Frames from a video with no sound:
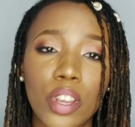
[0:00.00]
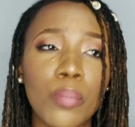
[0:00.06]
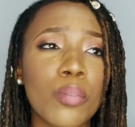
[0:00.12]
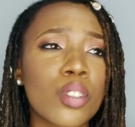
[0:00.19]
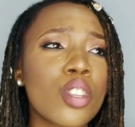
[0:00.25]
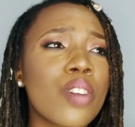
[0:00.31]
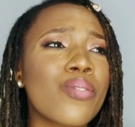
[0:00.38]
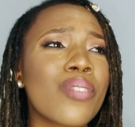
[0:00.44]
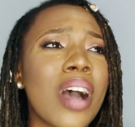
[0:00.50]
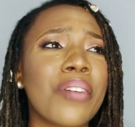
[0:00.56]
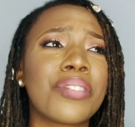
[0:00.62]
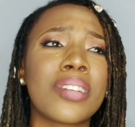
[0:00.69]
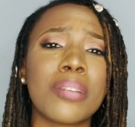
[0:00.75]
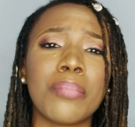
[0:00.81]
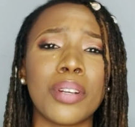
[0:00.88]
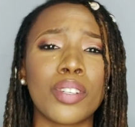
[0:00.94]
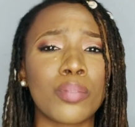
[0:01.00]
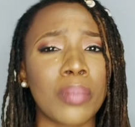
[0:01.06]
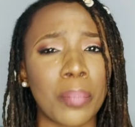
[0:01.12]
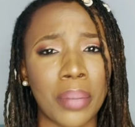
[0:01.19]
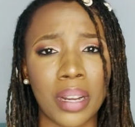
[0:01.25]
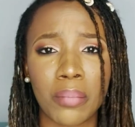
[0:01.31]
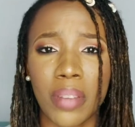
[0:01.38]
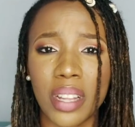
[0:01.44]
You must not even have 3-bedroom
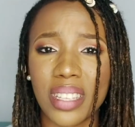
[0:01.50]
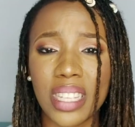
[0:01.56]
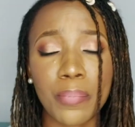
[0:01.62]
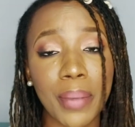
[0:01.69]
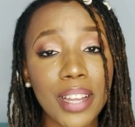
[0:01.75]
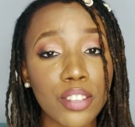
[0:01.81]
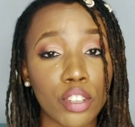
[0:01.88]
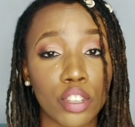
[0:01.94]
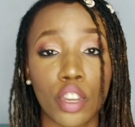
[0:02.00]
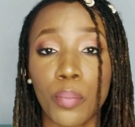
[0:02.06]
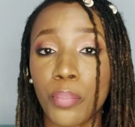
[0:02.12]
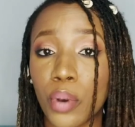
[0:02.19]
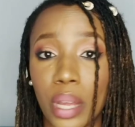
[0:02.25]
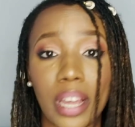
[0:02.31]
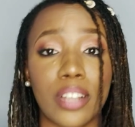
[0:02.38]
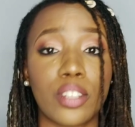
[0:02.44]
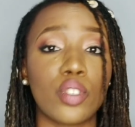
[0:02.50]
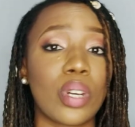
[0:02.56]
apartments. It depends on your pocket.